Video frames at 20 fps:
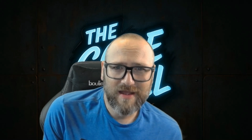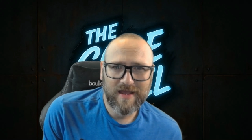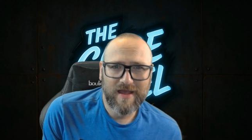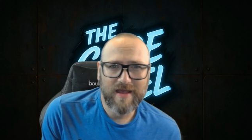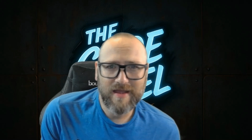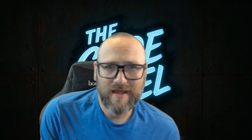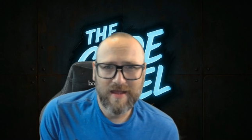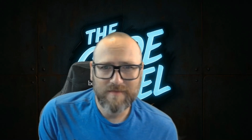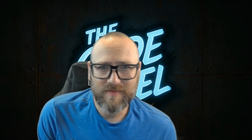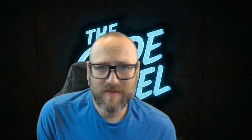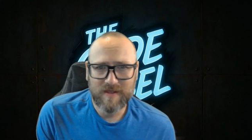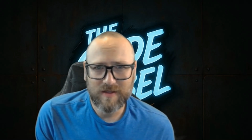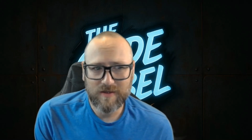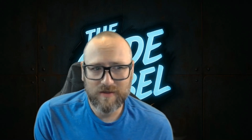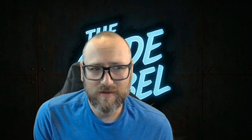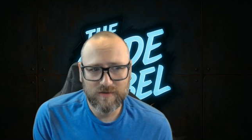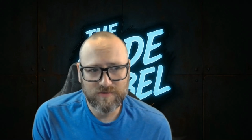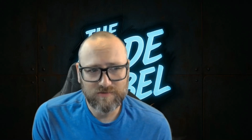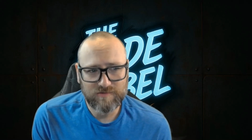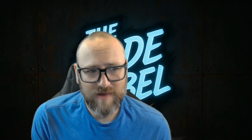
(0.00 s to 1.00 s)
I am the
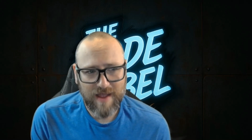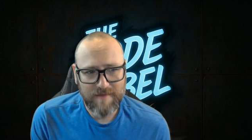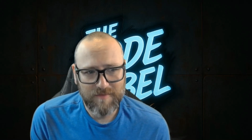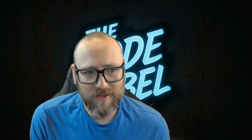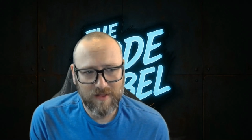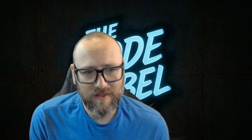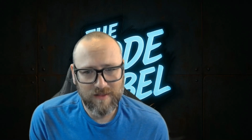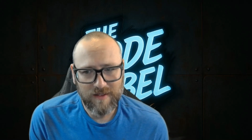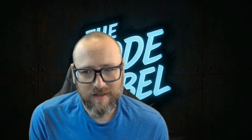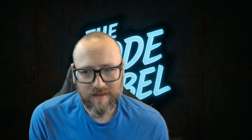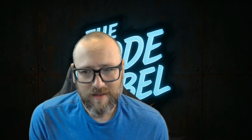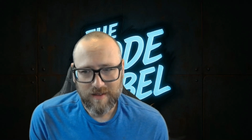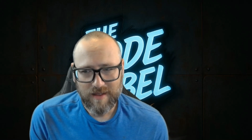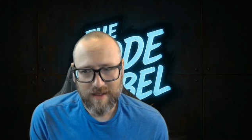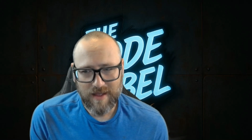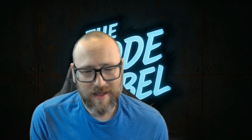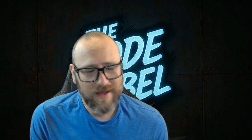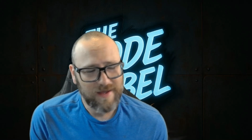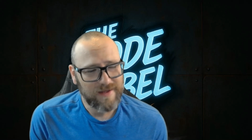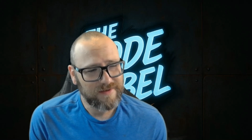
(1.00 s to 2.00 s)
Code Rebel,
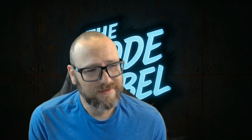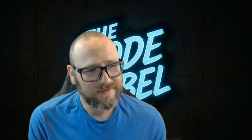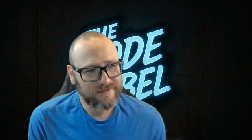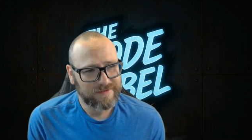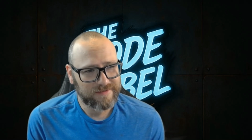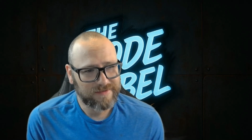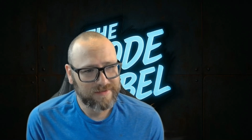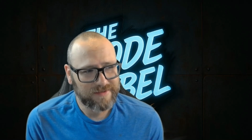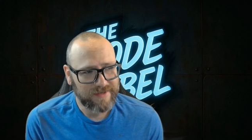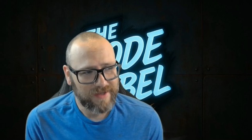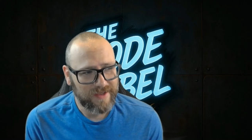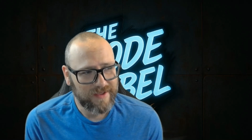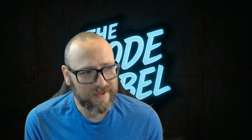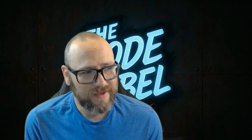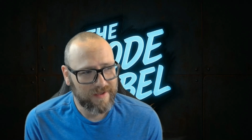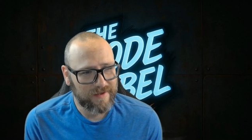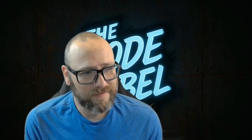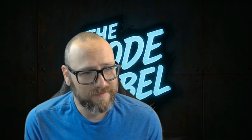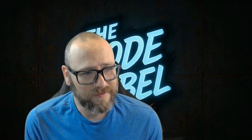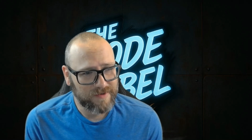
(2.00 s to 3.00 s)
and today
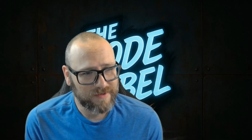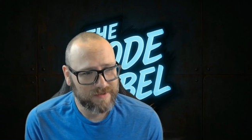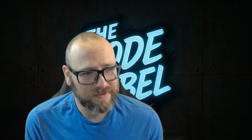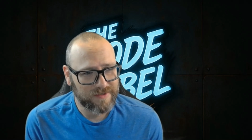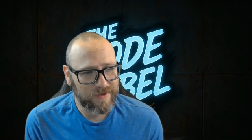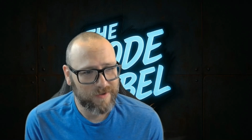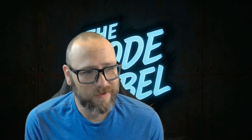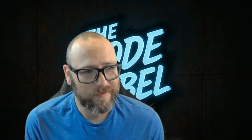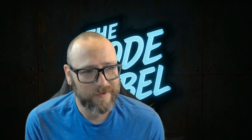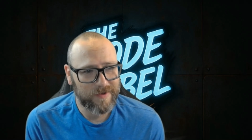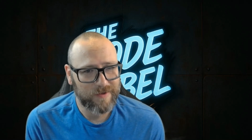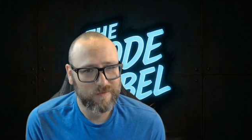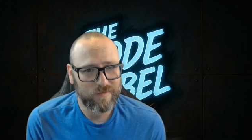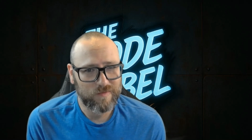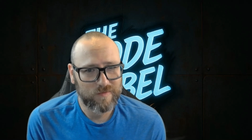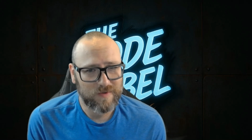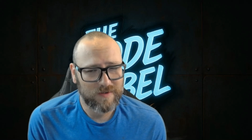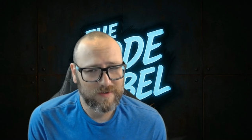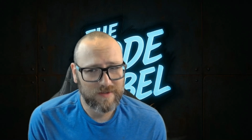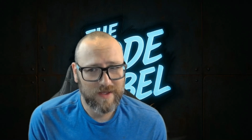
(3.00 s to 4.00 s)
I'm going to talk about
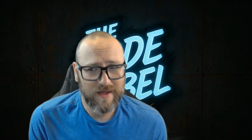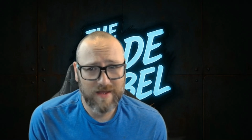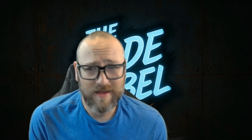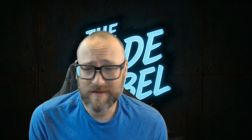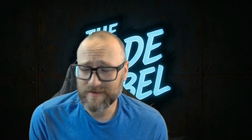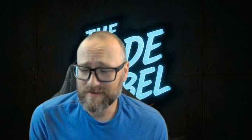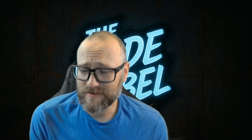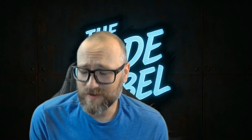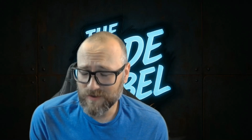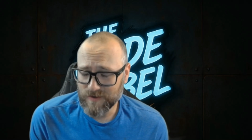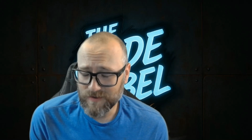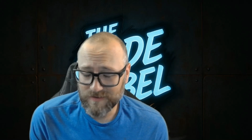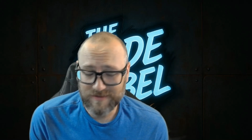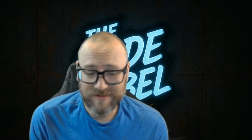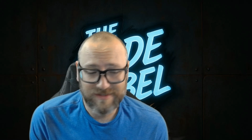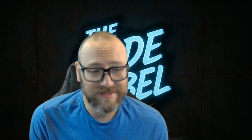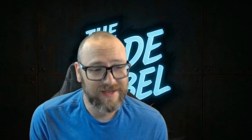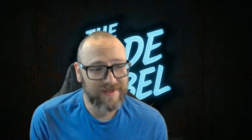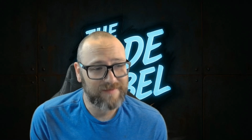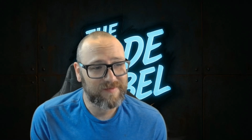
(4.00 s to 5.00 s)
code
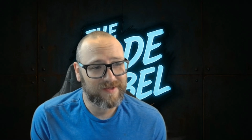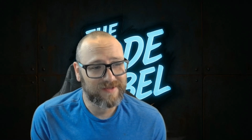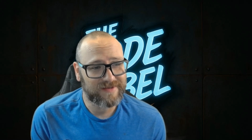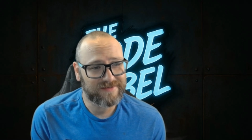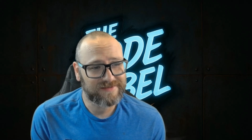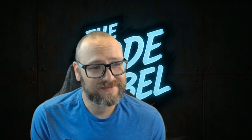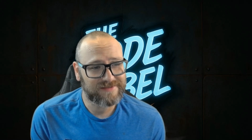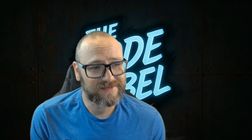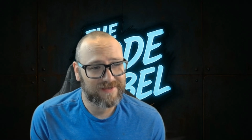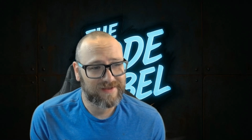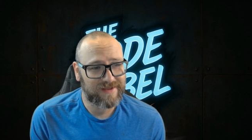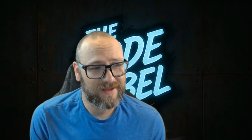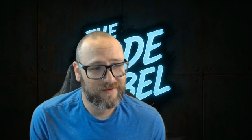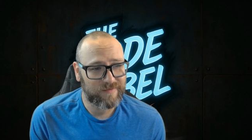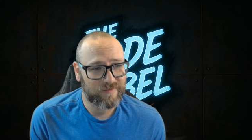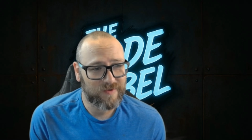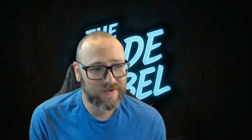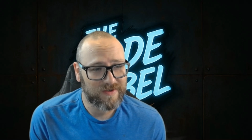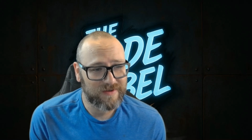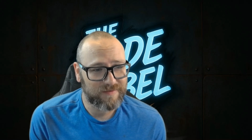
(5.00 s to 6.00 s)
snippets in
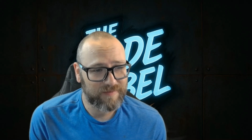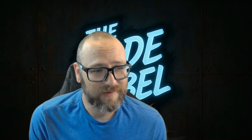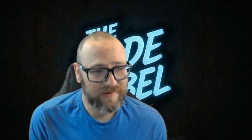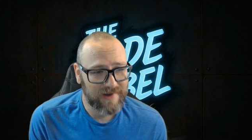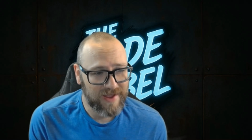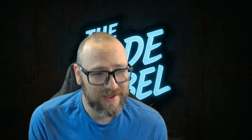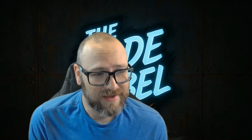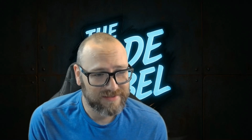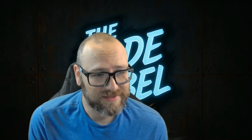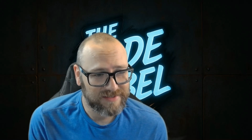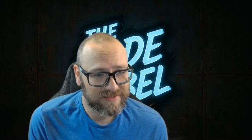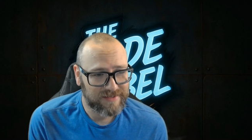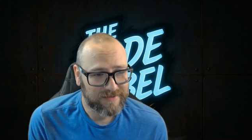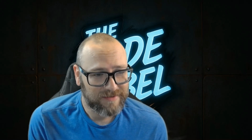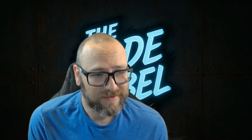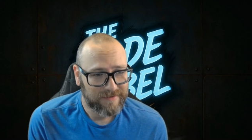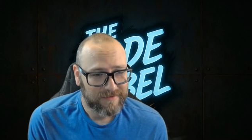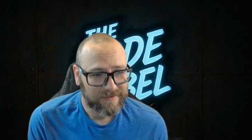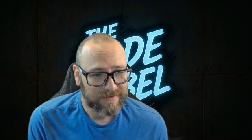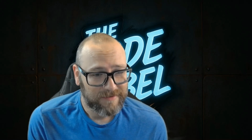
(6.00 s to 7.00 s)
WordPress.
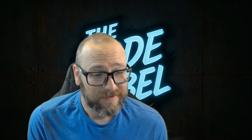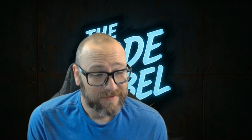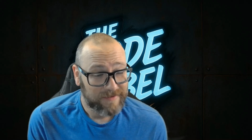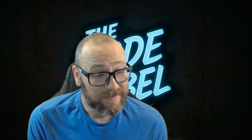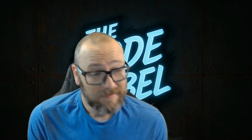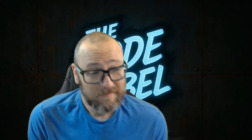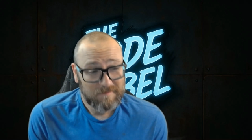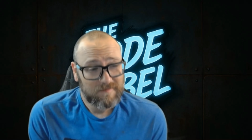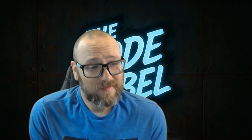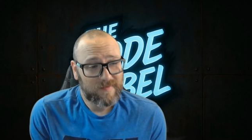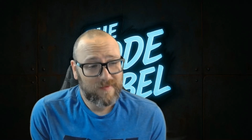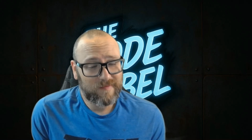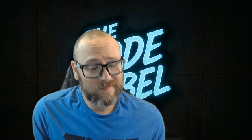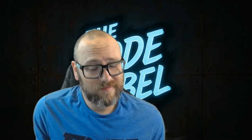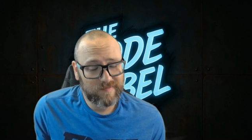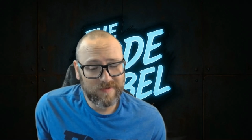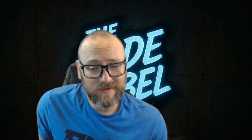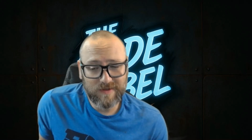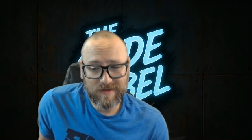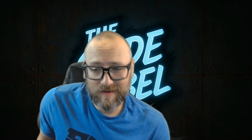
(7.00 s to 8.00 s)

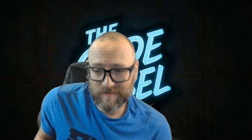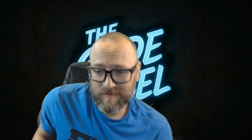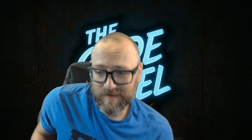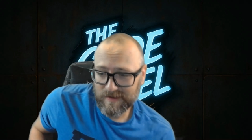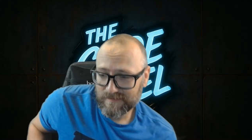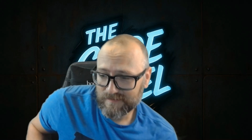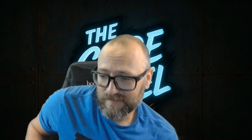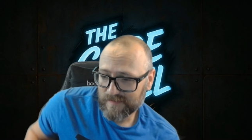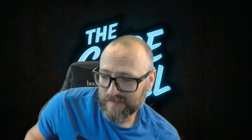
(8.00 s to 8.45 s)
Little bit